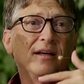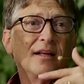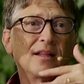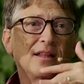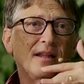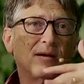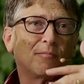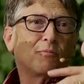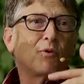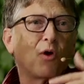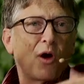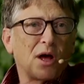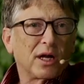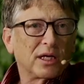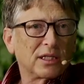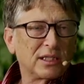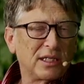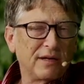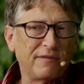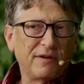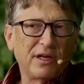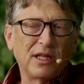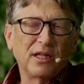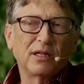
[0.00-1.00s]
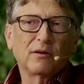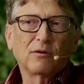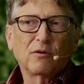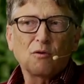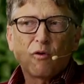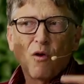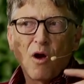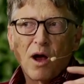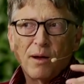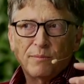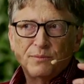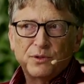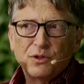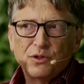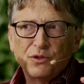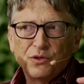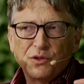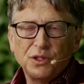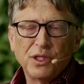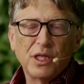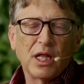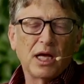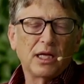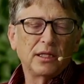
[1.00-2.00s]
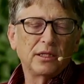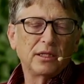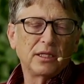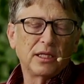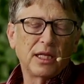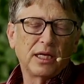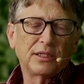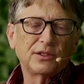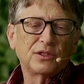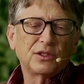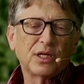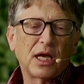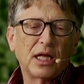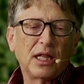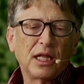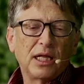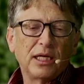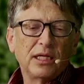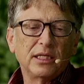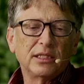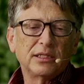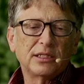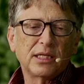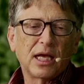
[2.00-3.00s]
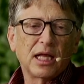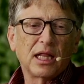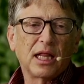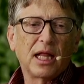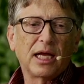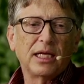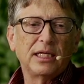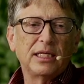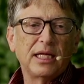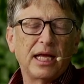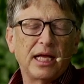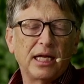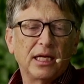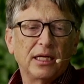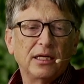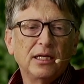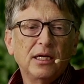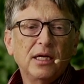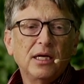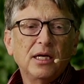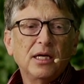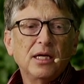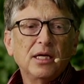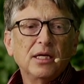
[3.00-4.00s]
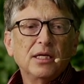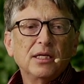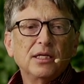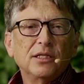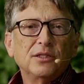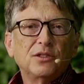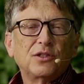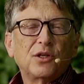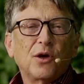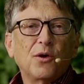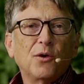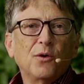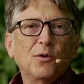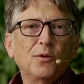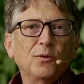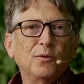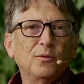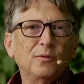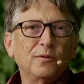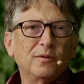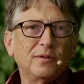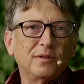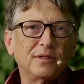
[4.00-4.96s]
the productivity of their crops using that satellite data. So